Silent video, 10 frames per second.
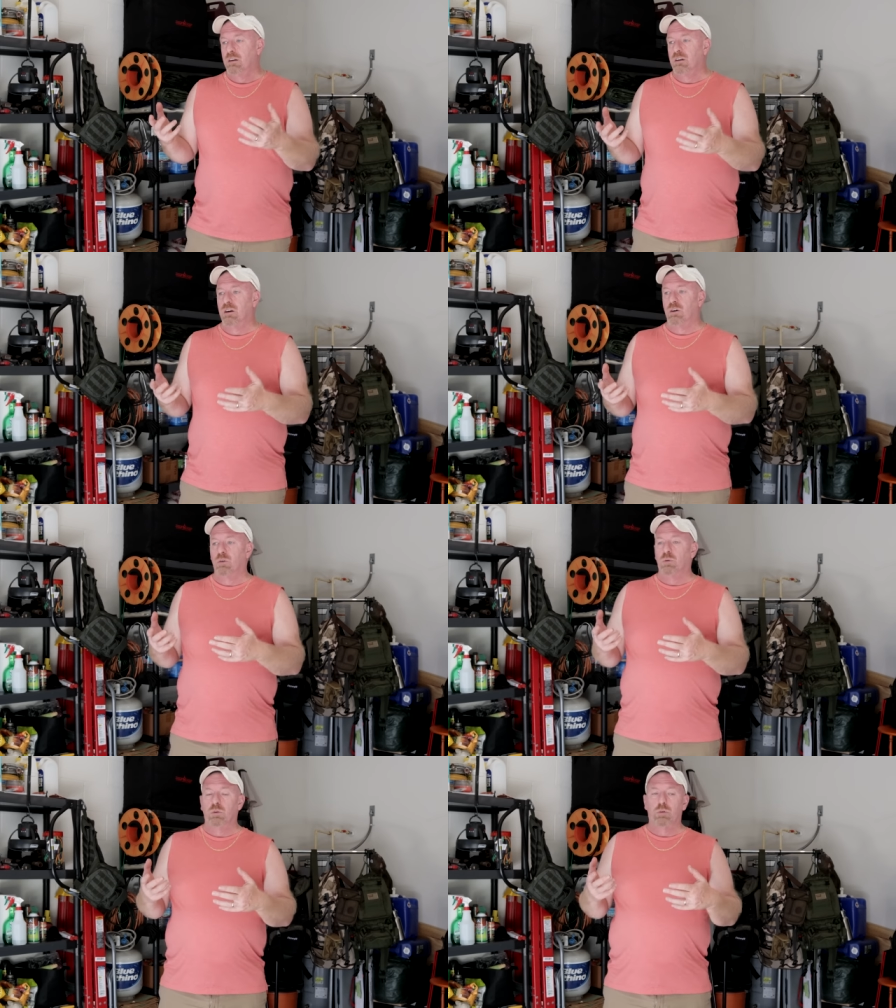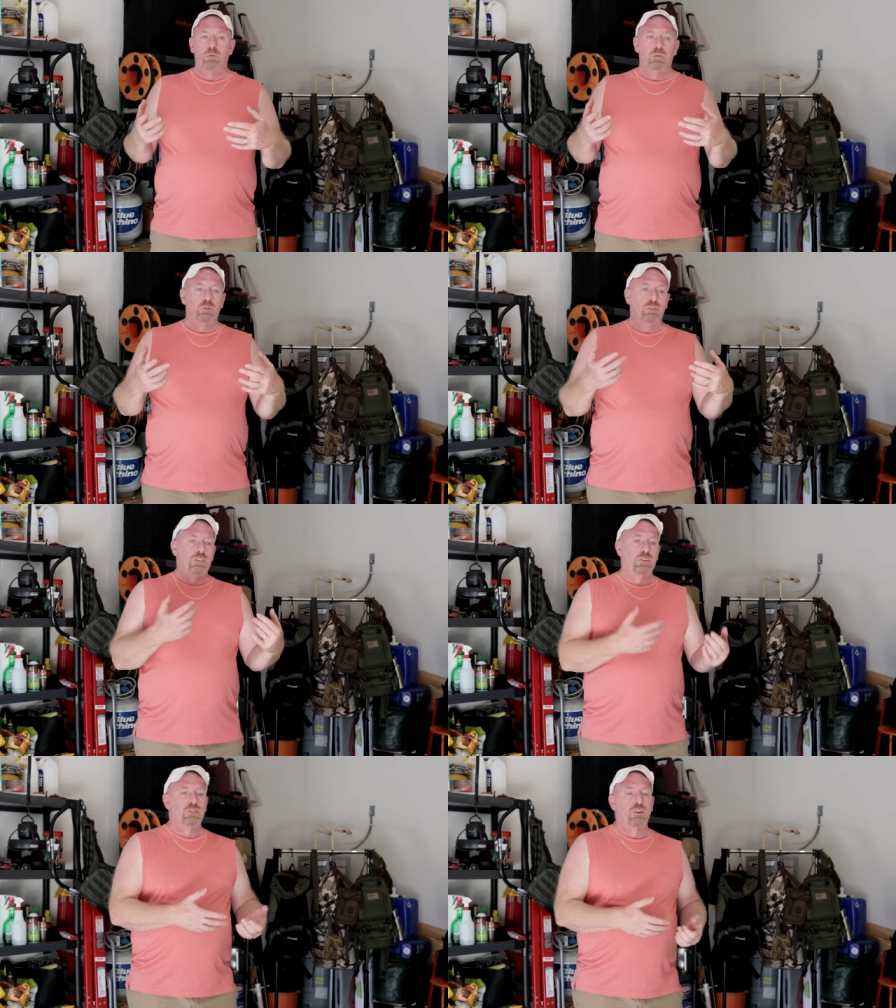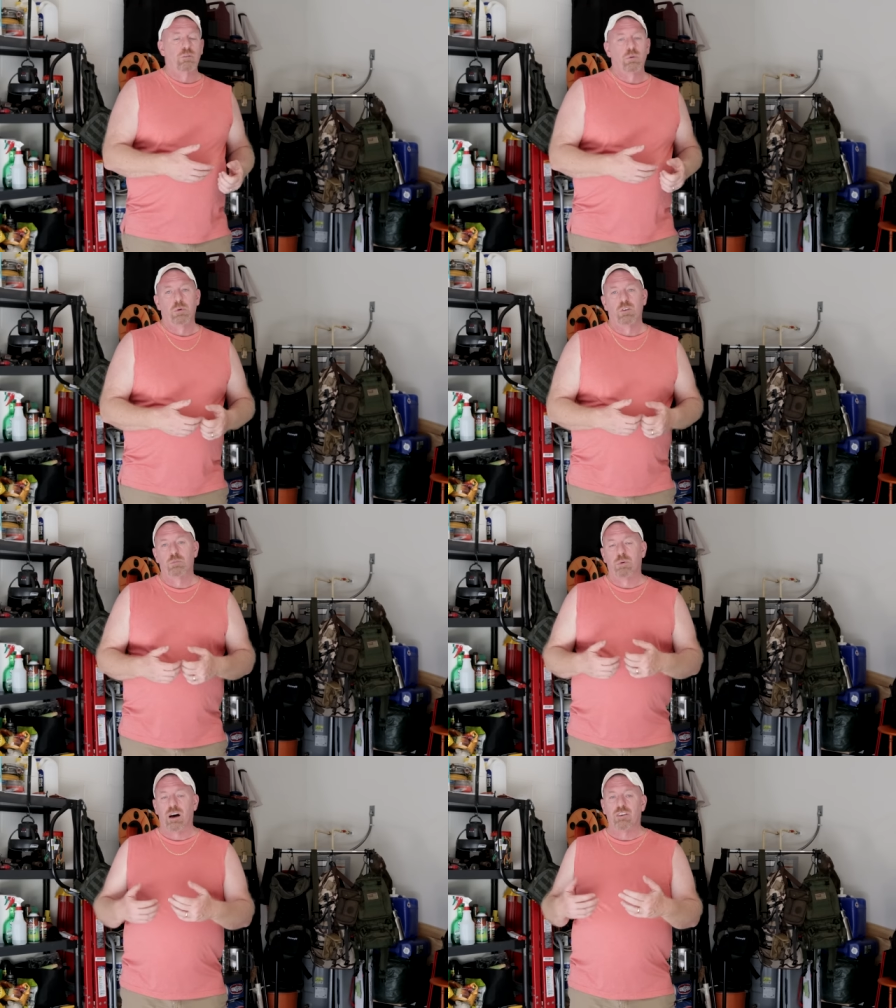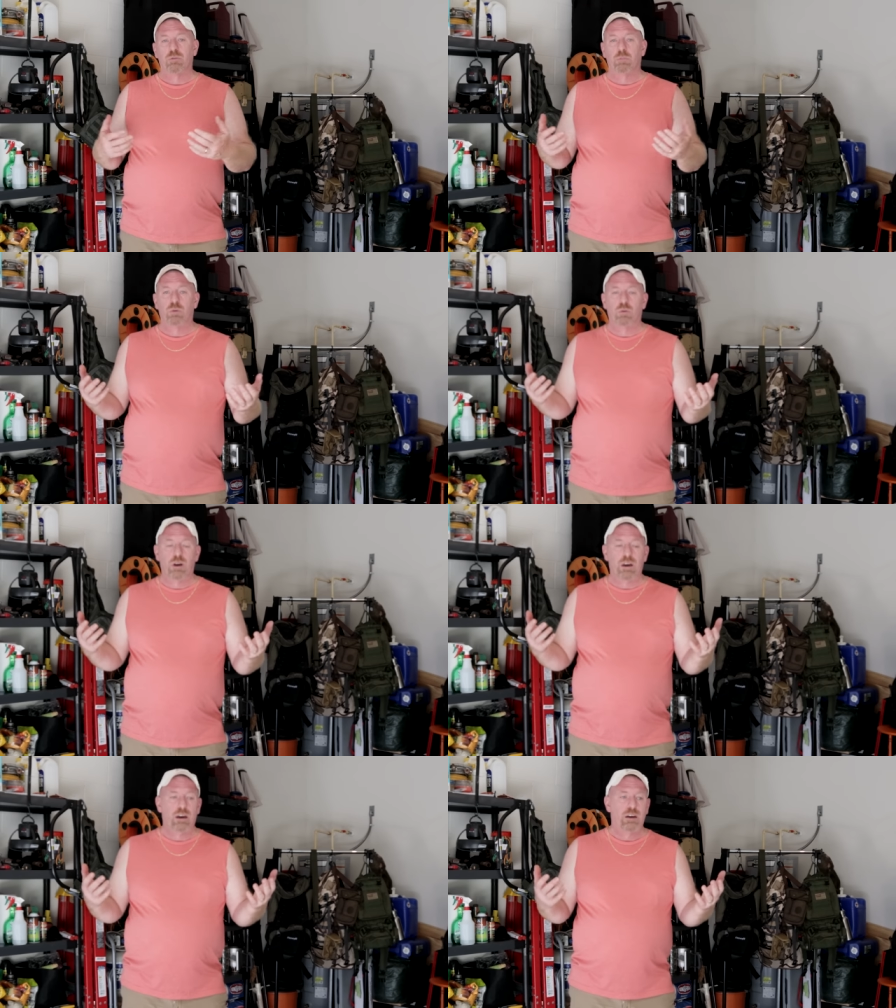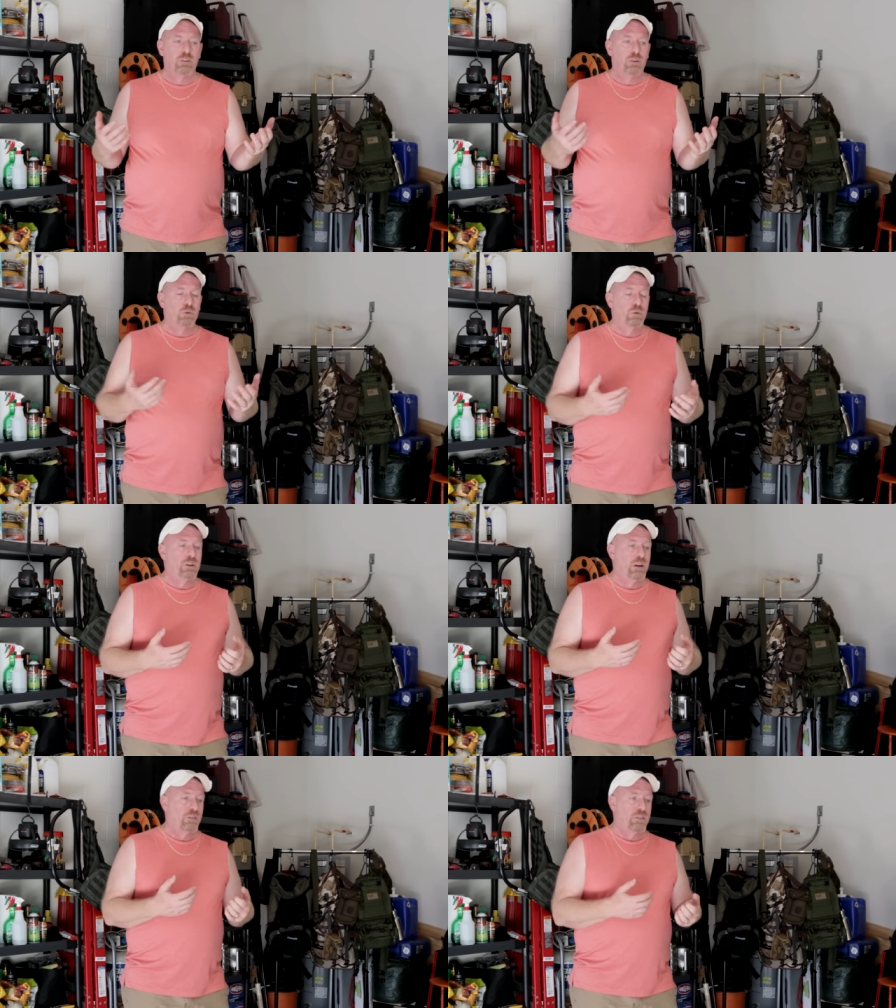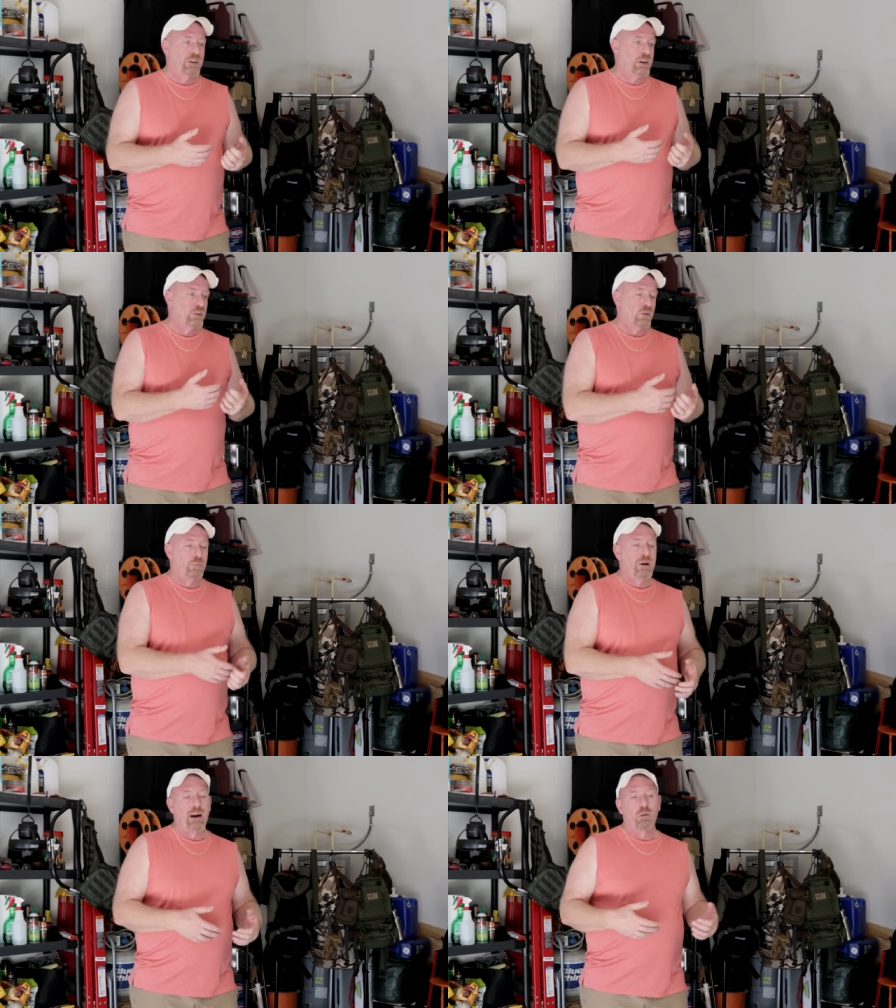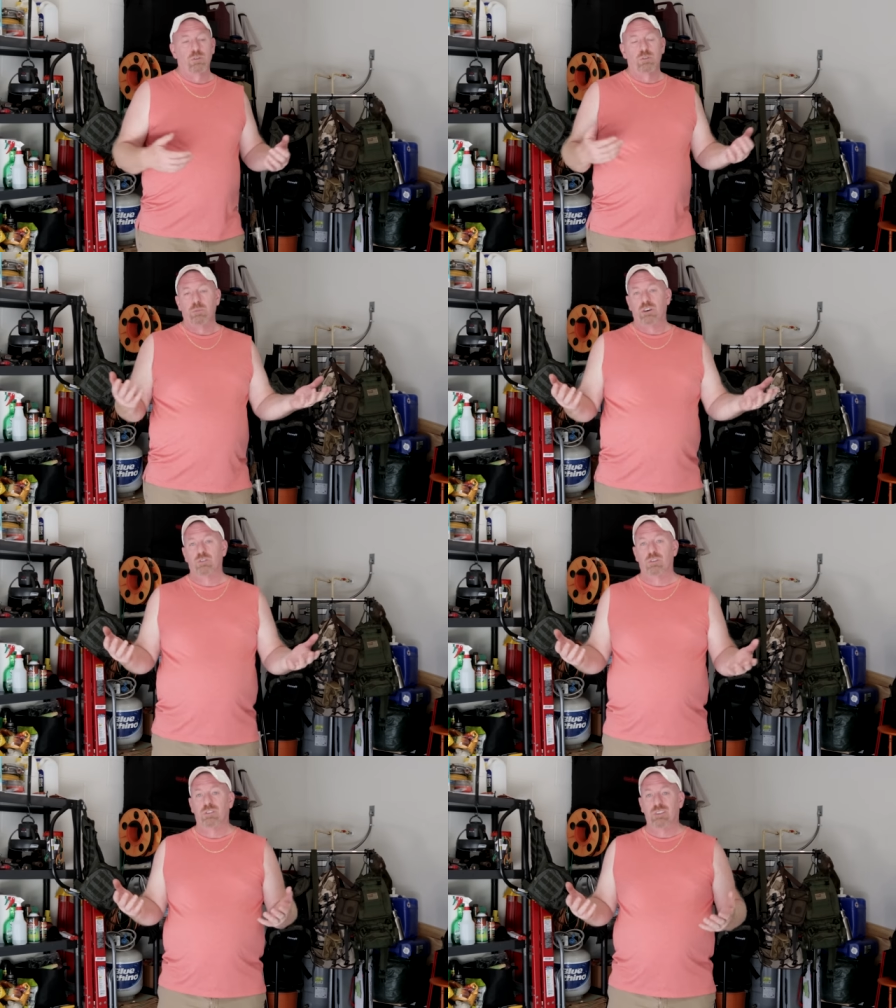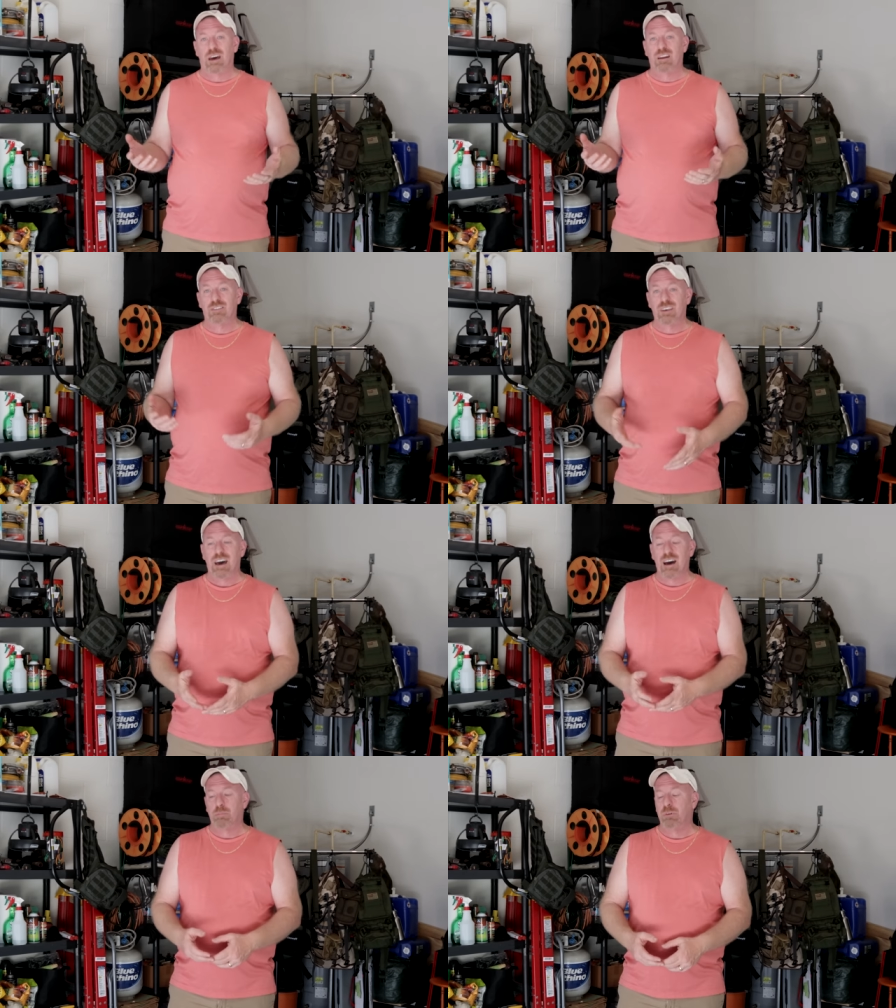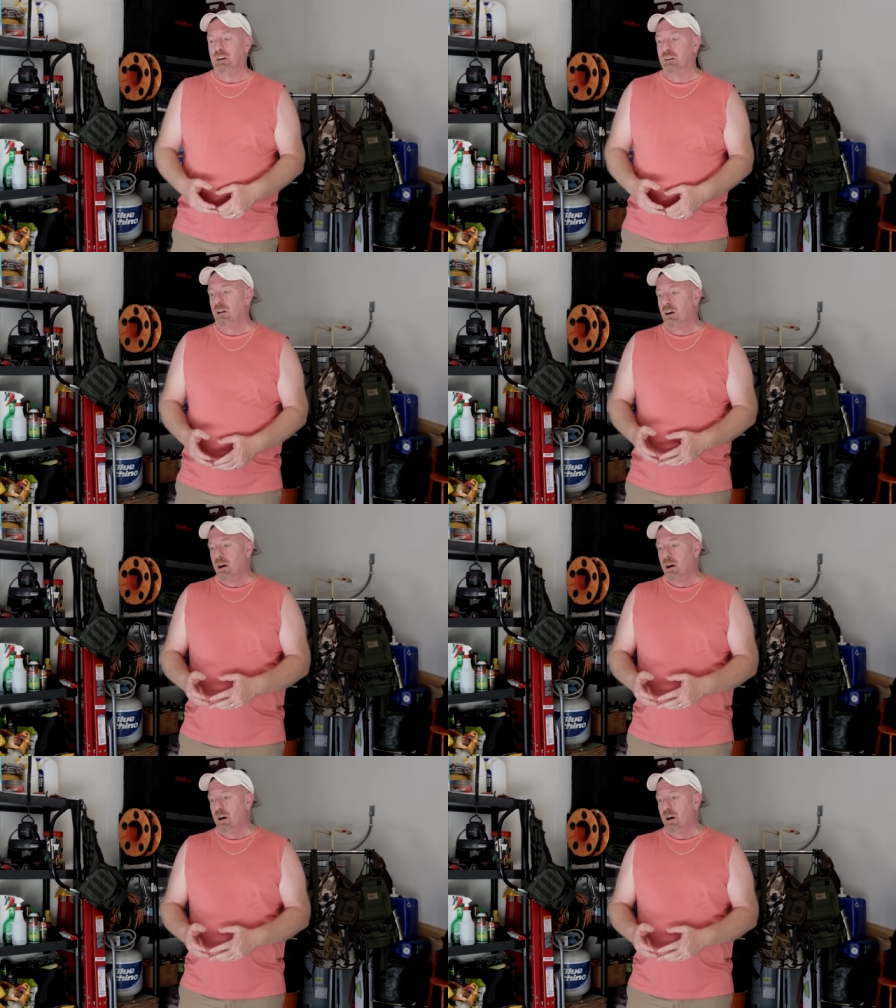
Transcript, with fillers: you know, she's as comfortable as possible, and you're doing everything in your power to make sure that that is happening.